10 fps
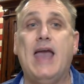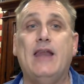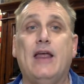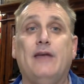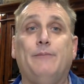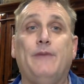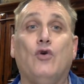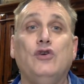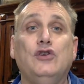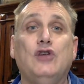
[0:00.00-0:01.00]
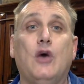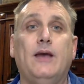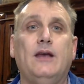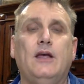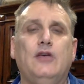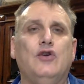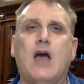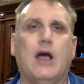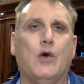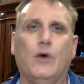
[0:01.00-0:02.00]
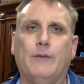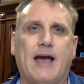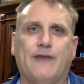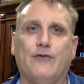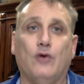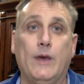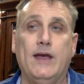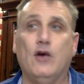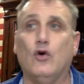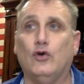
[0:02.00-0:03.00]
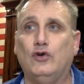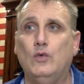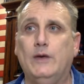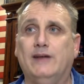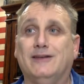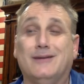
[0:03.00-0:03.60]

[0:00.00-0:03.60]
and before you know it, you're not going back for a week or 2 weeks,